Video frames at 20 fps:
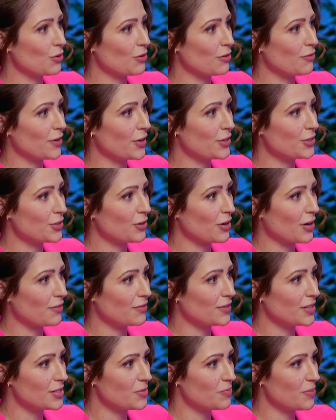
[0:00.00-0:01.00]
a photograph
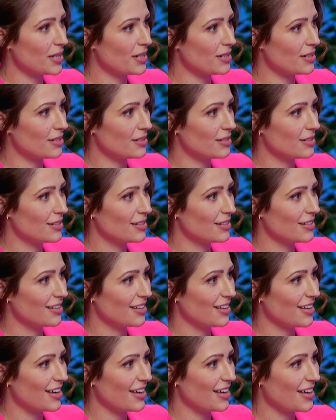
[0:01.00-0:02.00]
that's been
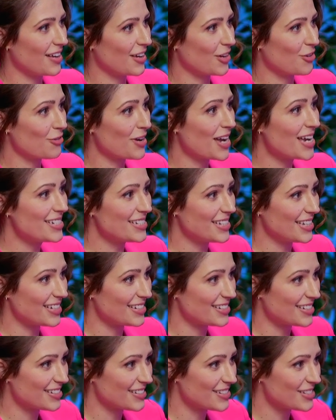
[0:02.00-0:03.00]
uh,
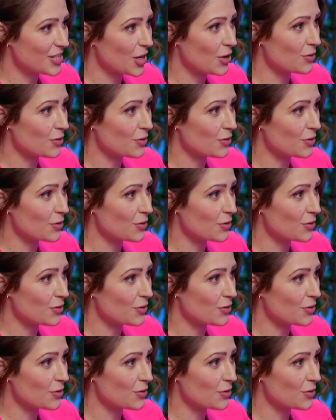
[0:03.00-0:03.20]
created. So